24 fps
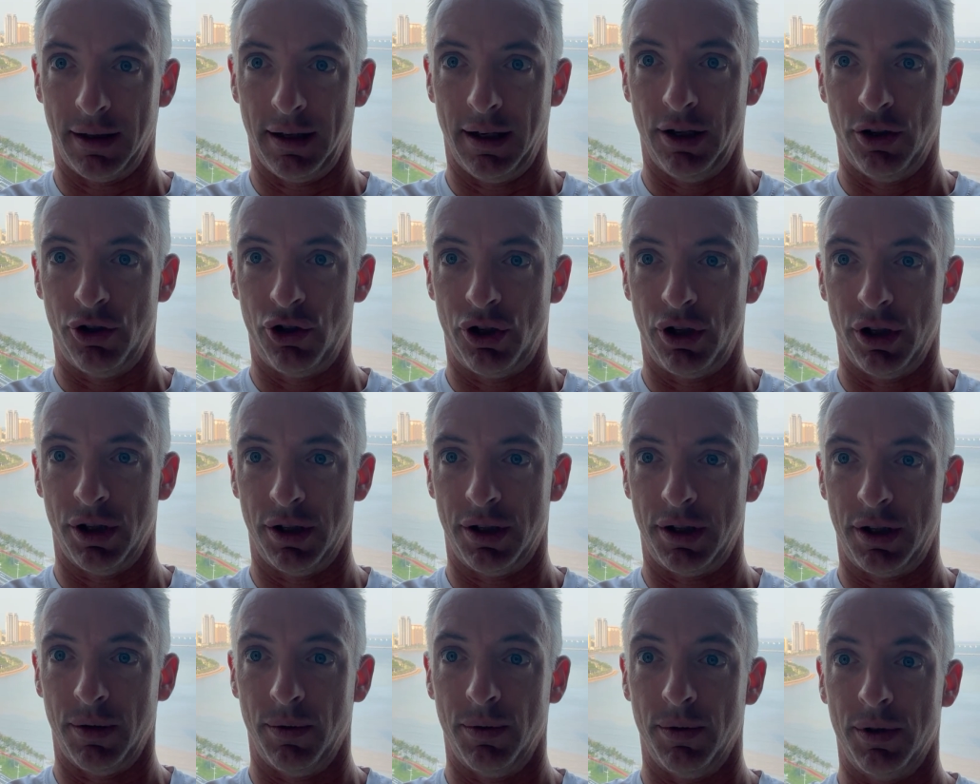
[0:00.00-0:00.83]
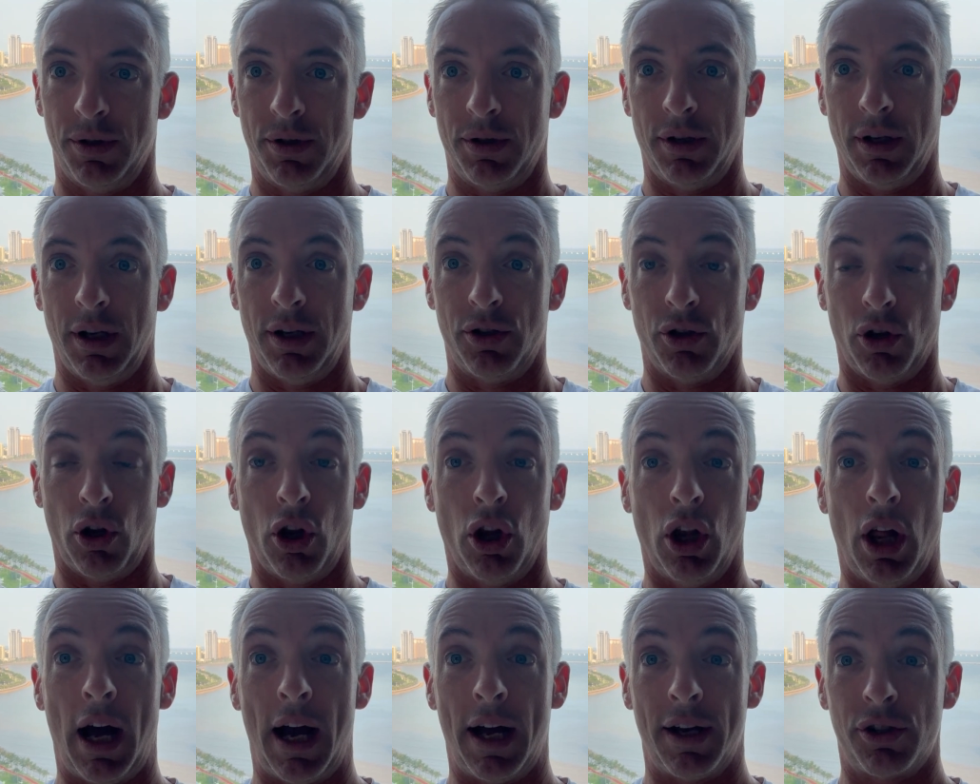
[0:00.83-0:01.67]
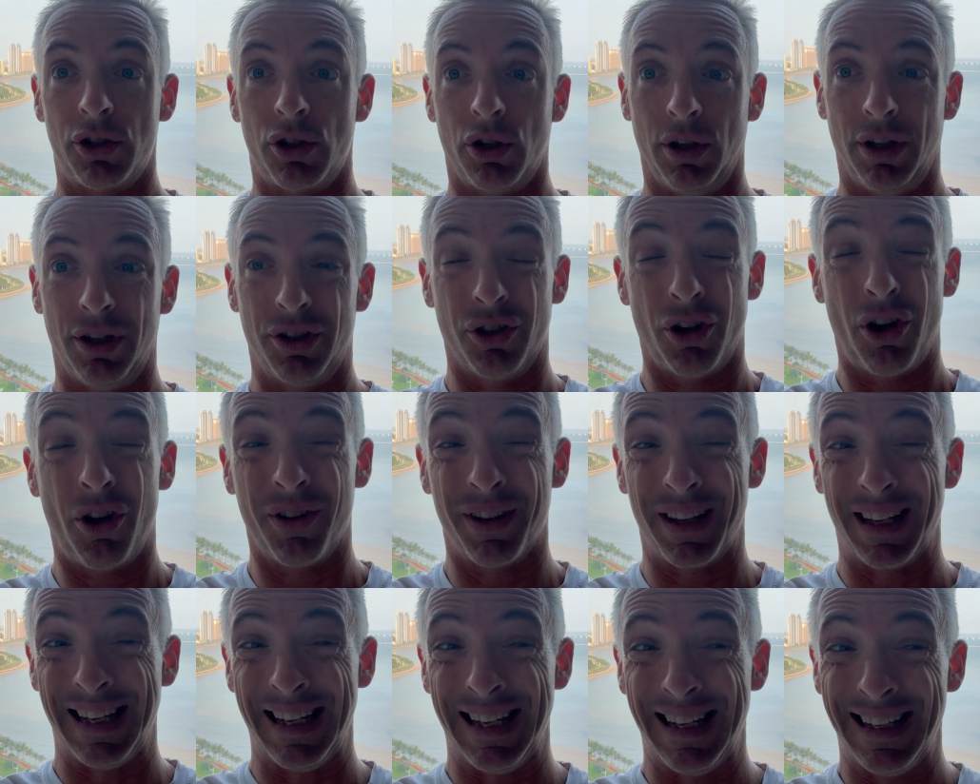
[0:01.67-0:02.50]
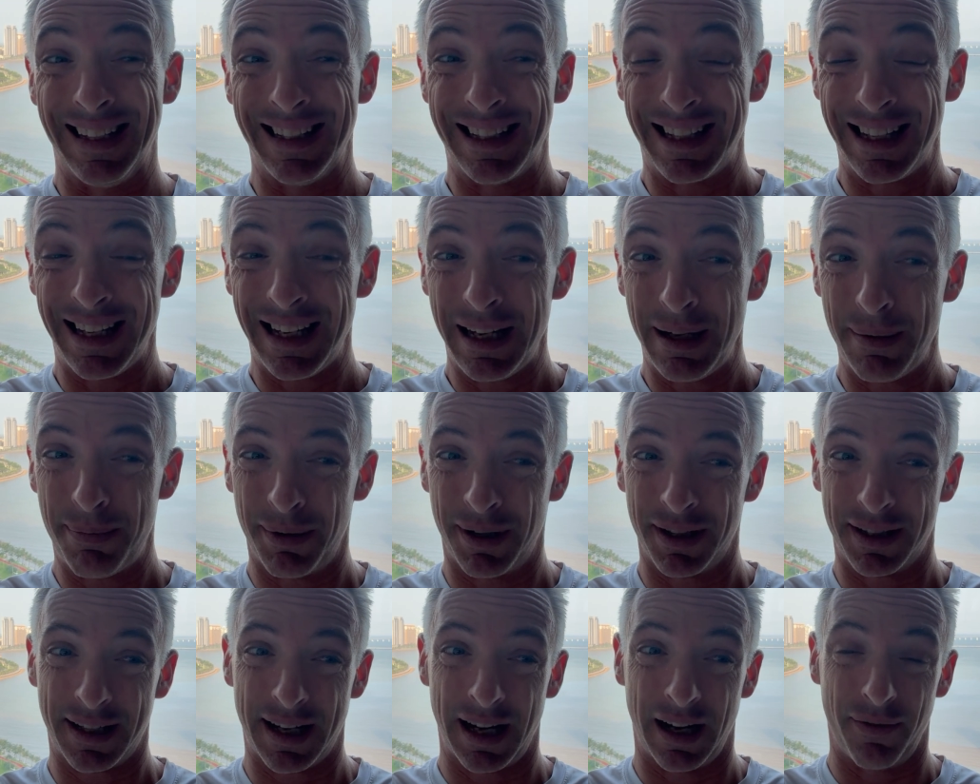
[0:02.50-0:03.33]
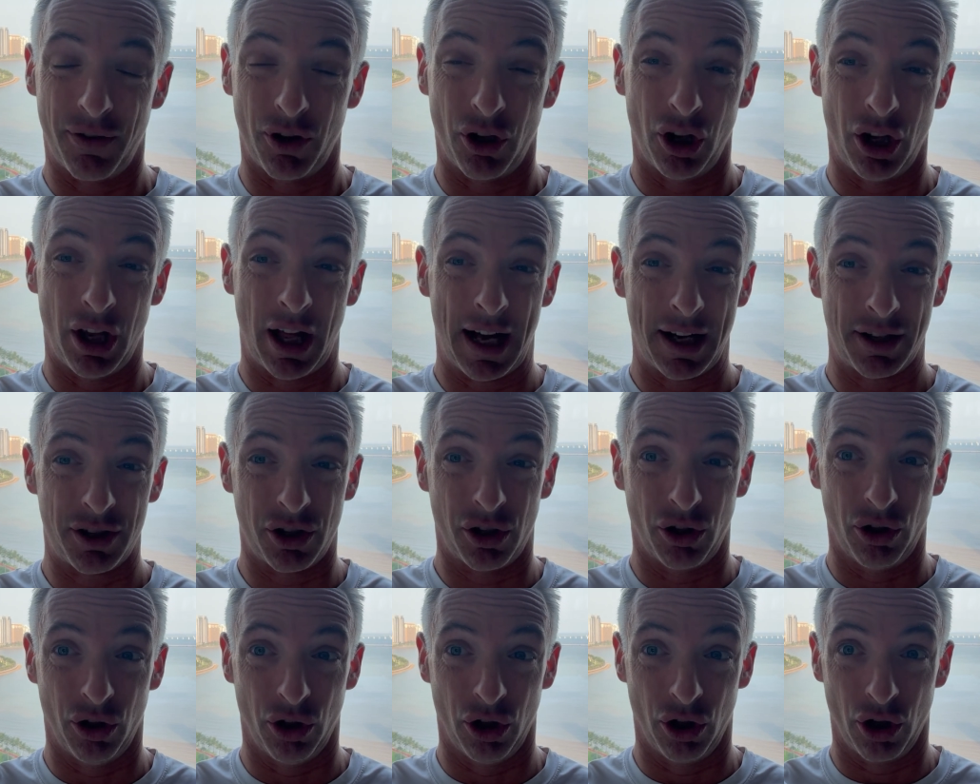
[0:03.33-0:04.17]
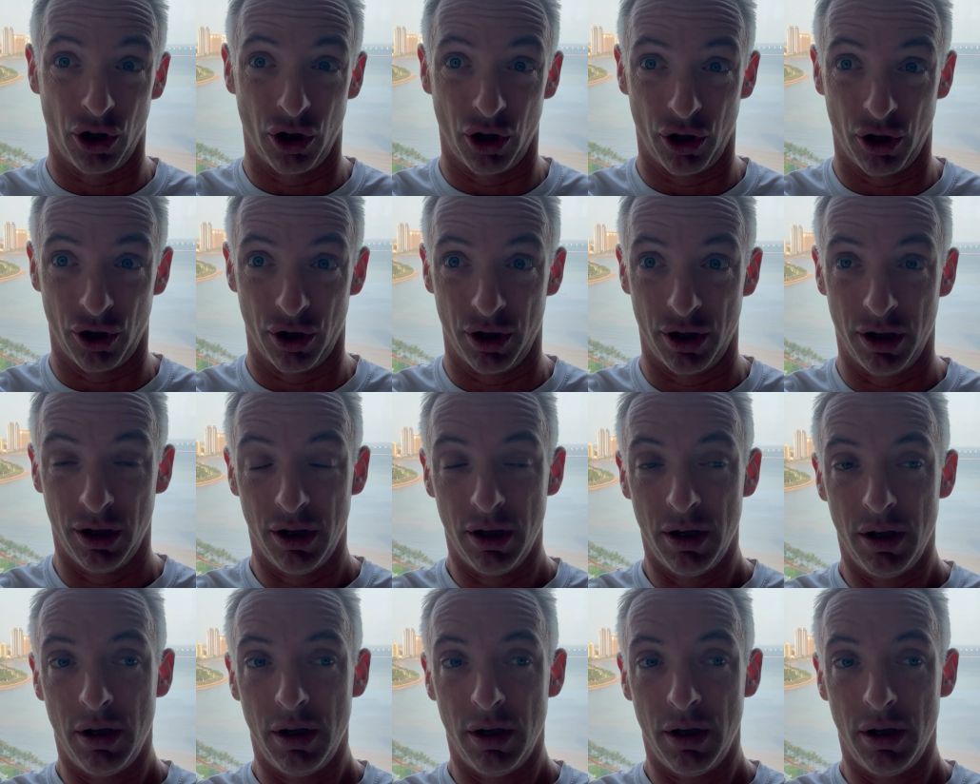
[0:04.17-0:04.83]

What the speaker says: It's all easy, but it's kind of a lot to learn.